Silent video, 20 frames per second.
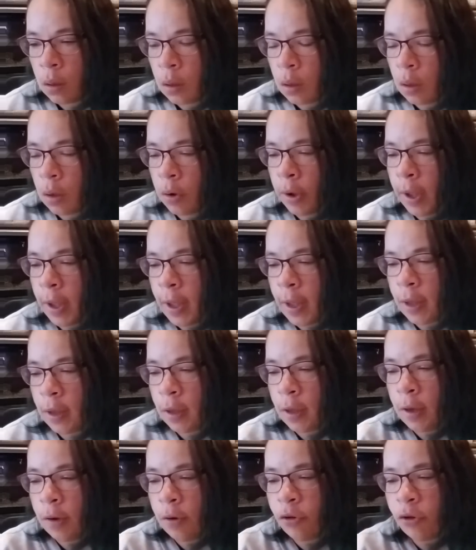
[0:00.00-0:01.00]

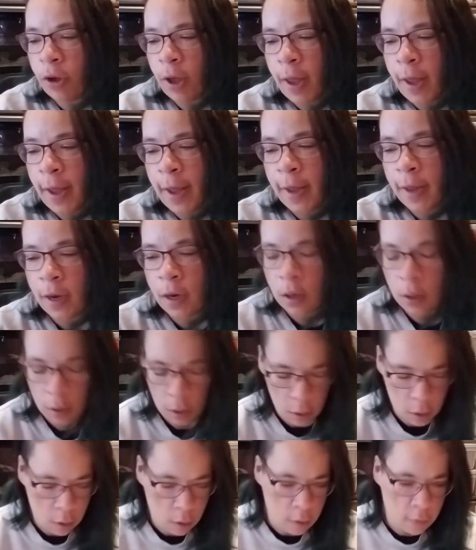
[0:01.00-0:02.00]
Okay, here's a Haid.
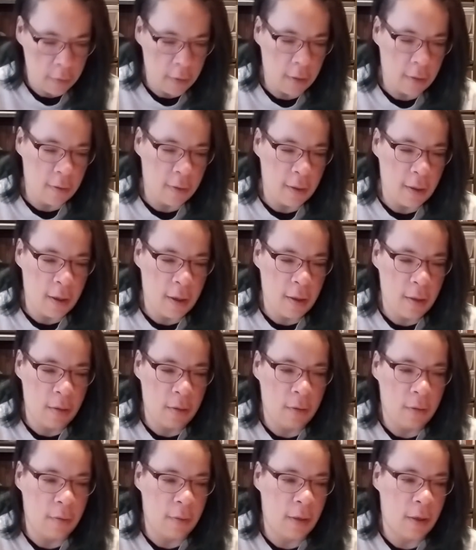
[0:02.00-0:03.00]
This
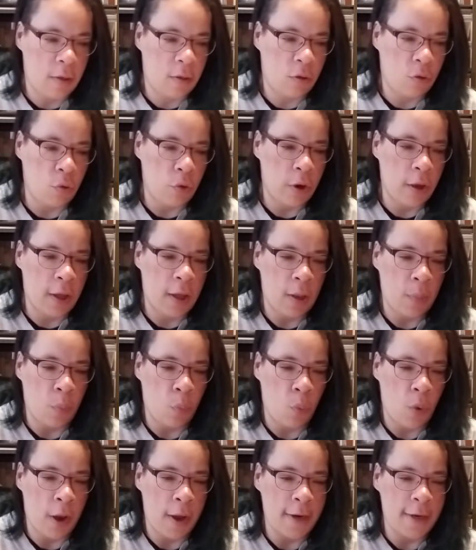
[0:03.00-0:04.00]
is the Story
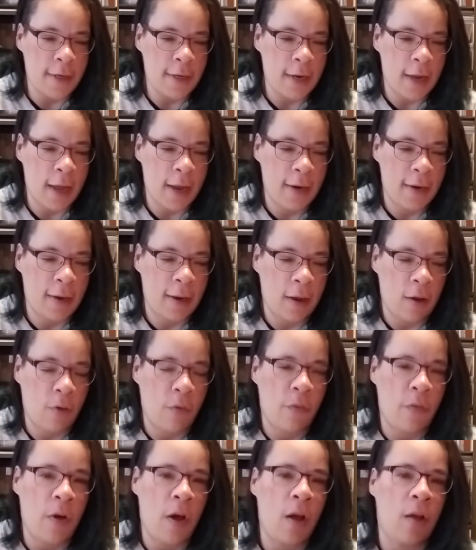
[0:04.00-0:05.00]
Keep White
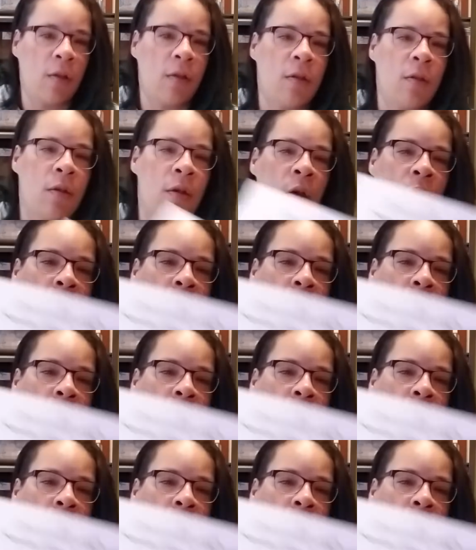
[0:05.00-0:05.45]
Nine-Tail Fox